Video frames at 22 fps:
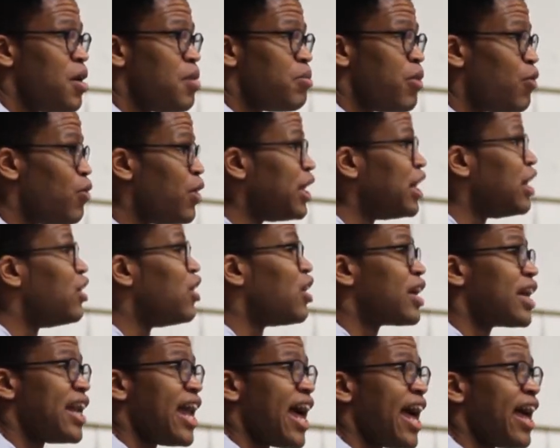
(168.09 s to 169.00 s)
but really
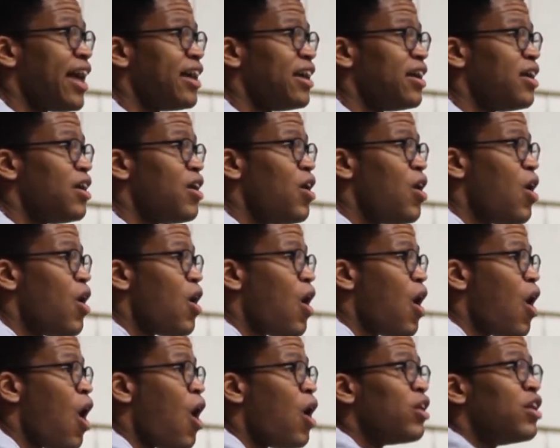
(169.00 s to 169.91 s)
looking at
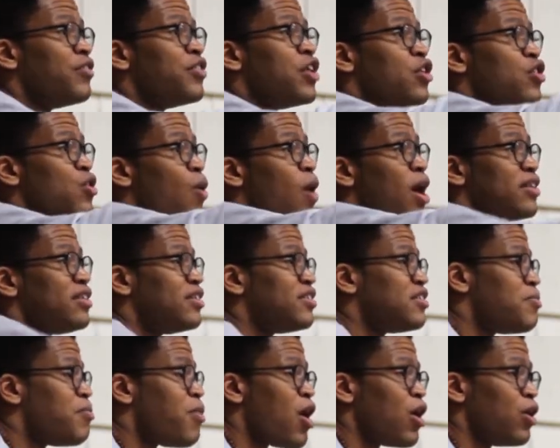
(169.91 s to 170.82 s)
all of the
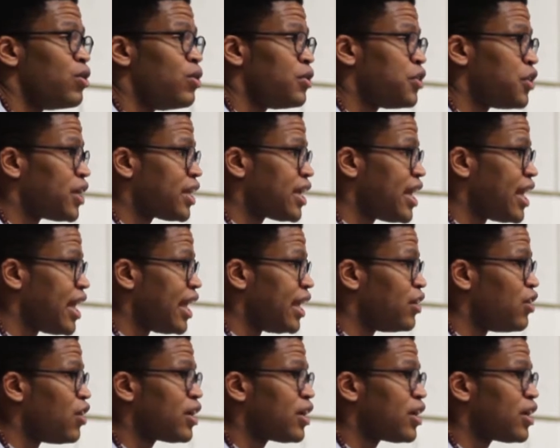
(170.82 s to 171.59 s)
nuances of Martin Luther King,